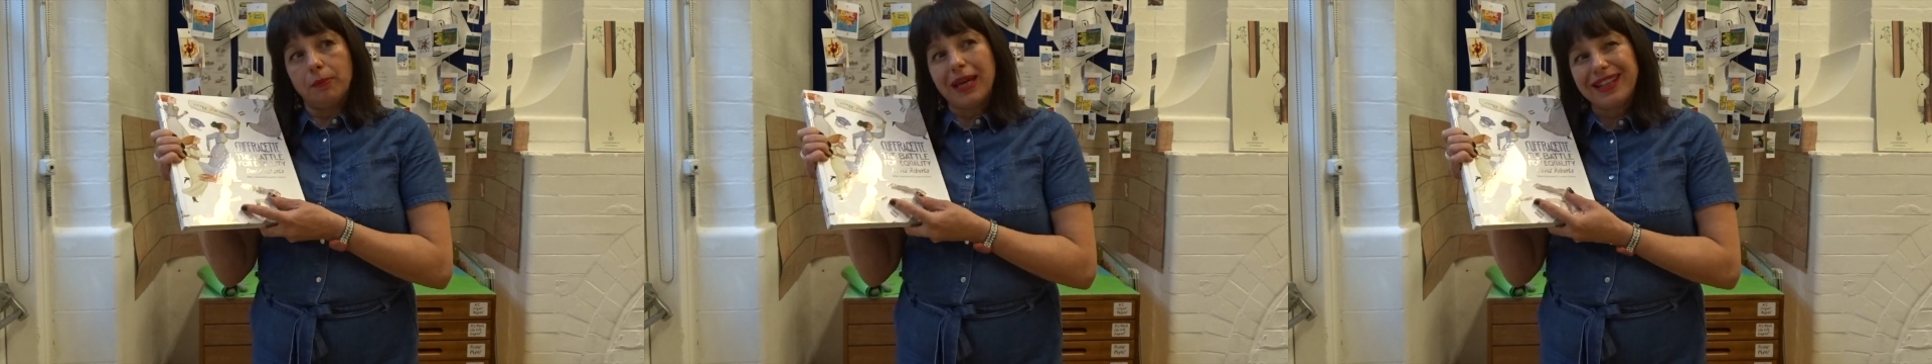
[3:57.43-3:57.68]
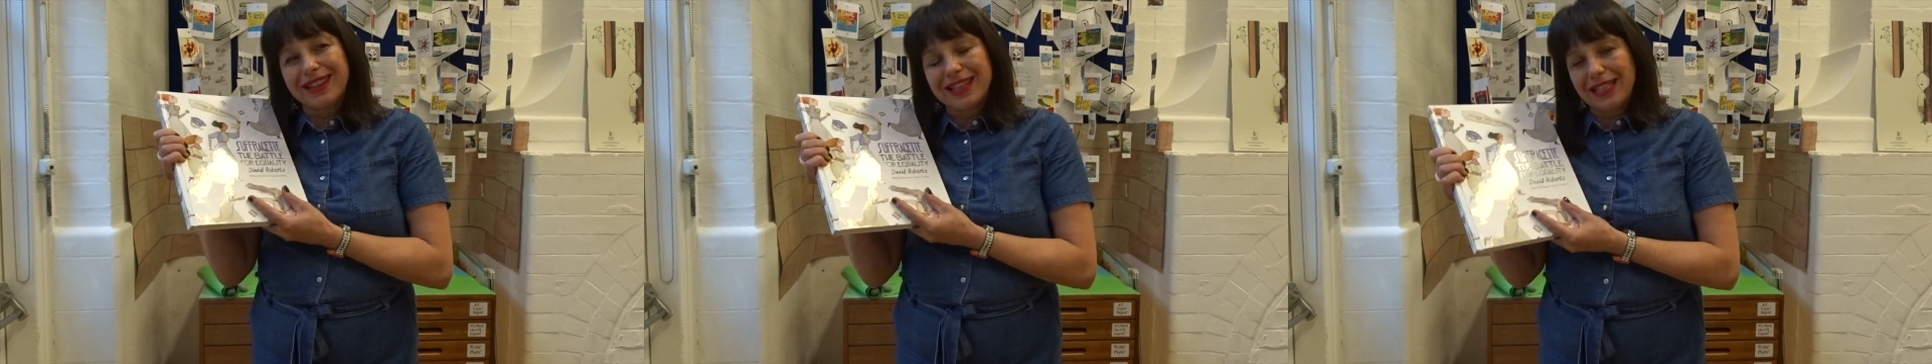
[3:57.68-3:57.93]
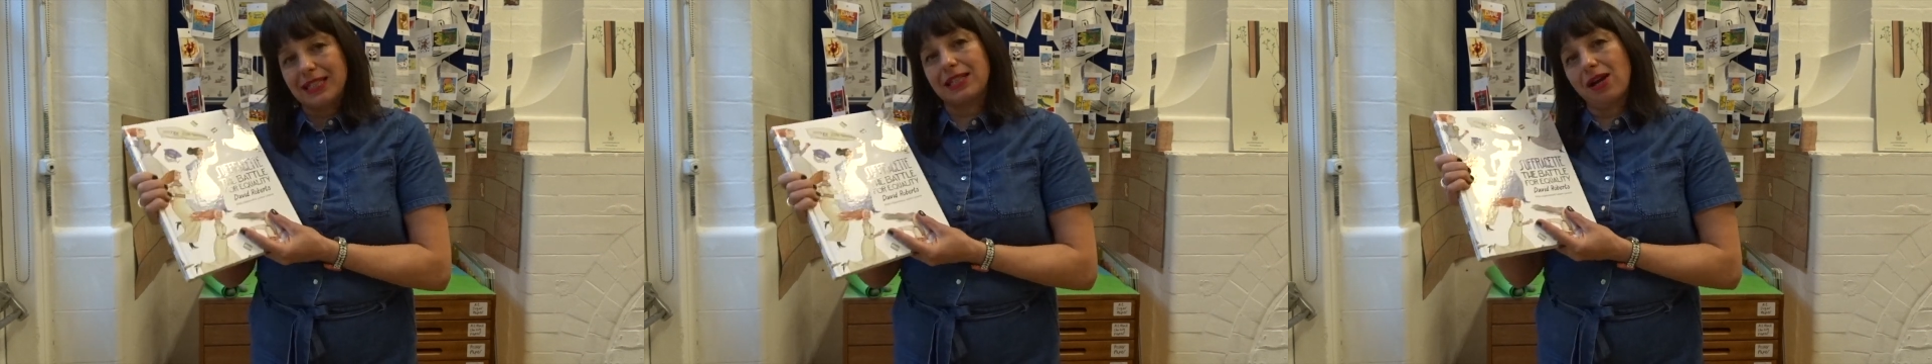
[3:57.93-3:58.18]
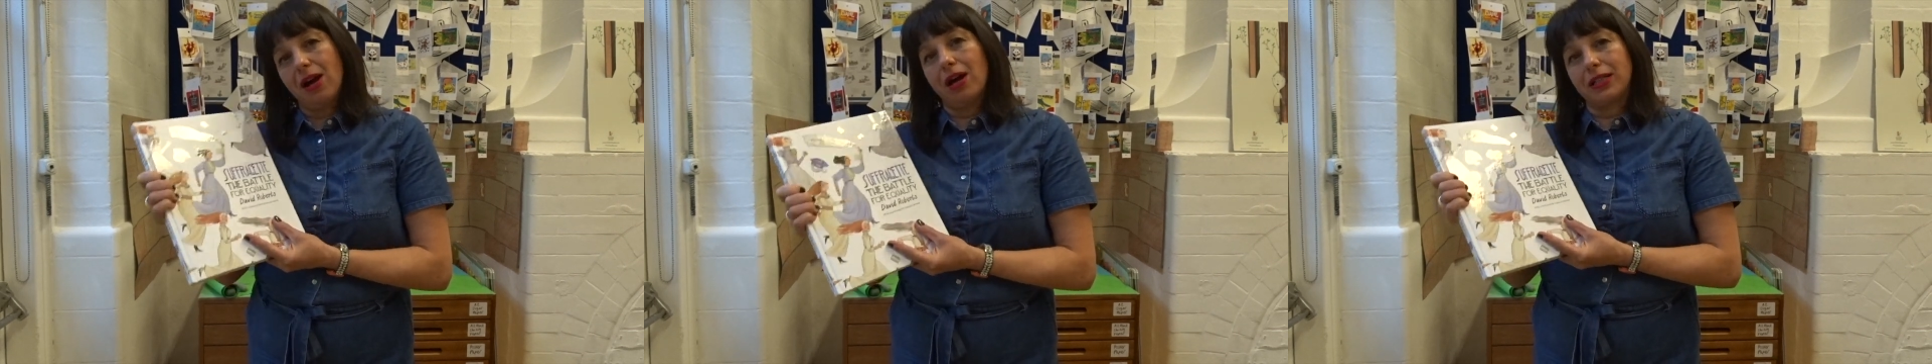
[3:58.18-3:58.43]
in this
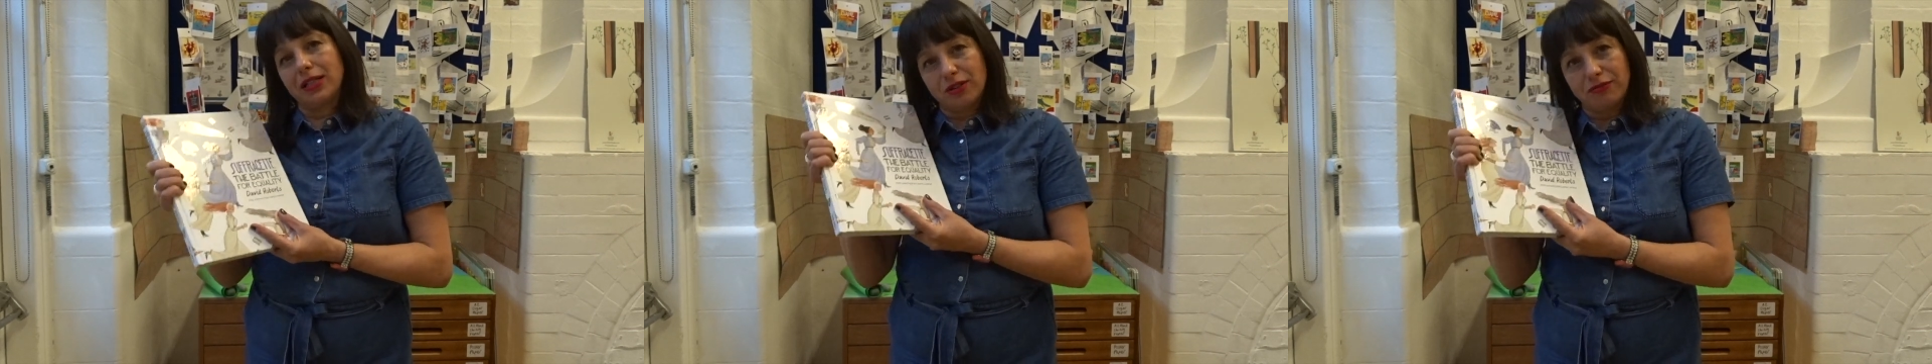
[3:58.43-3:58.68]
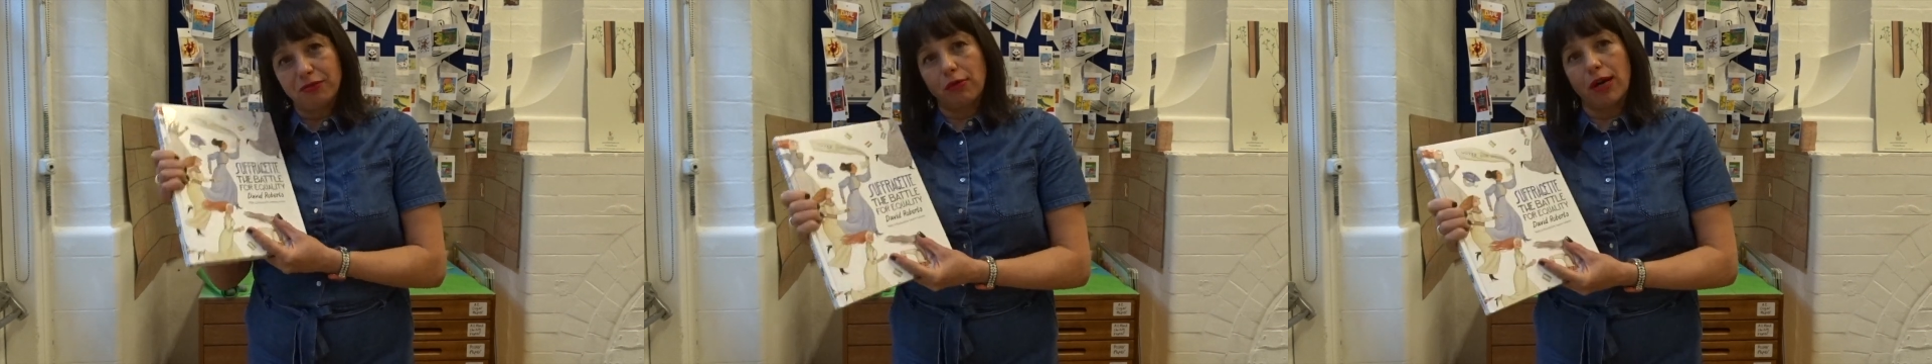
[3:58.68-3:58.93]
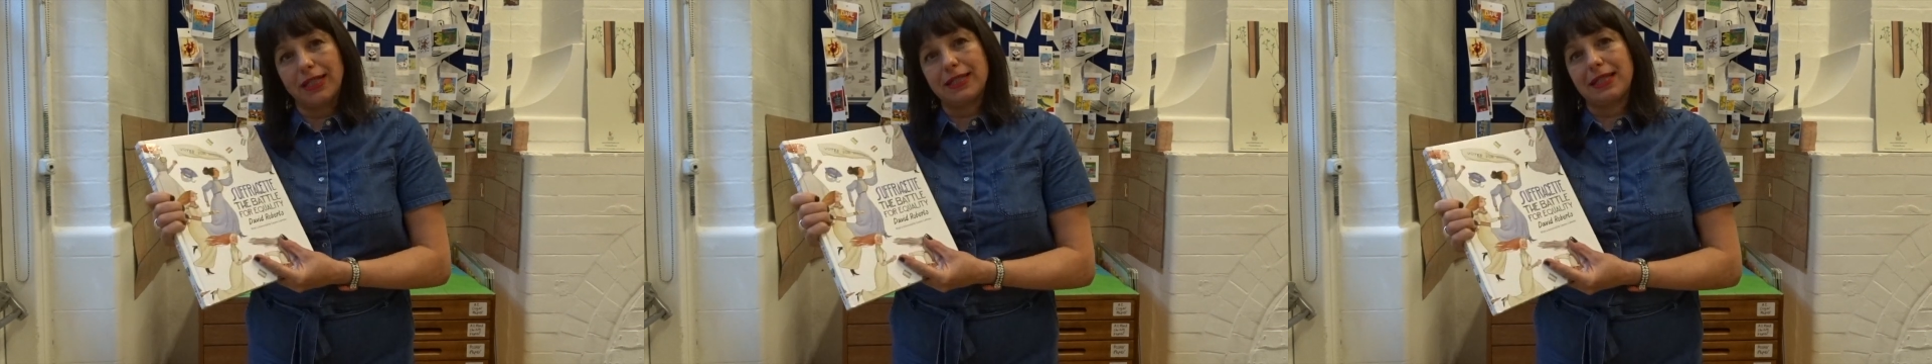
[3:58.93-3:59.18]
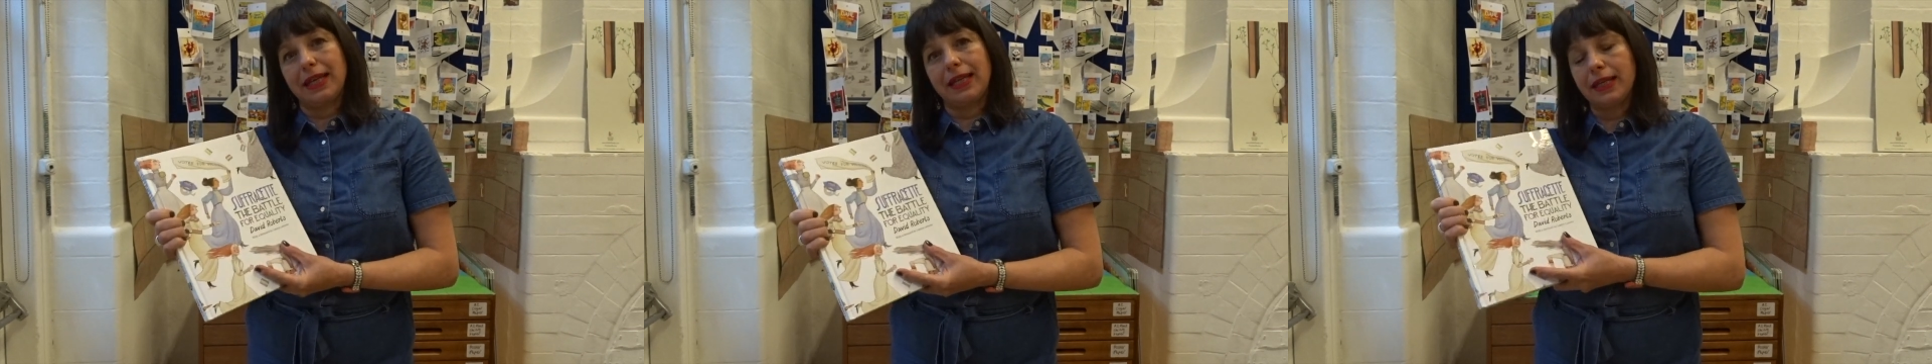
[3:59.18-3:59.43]
kind of
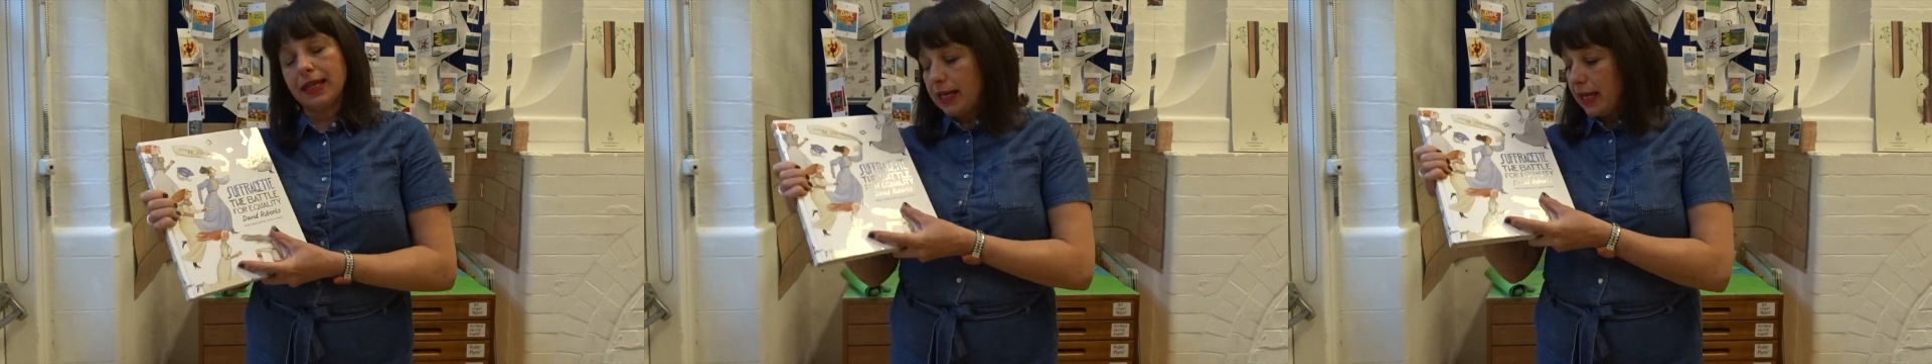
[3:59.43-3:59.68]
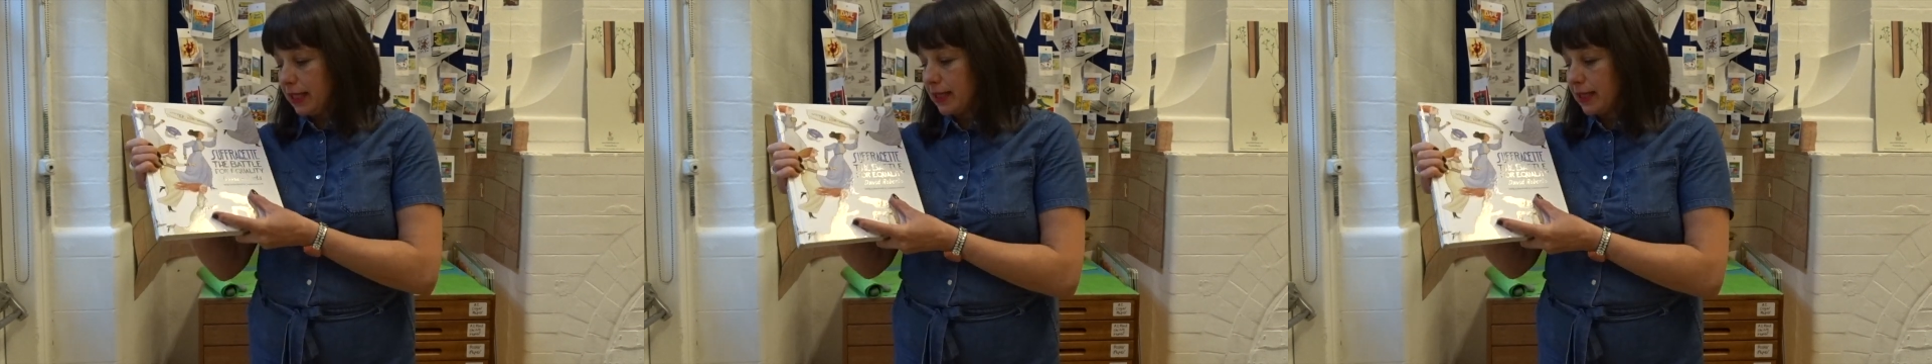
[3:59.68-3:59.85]
writing, in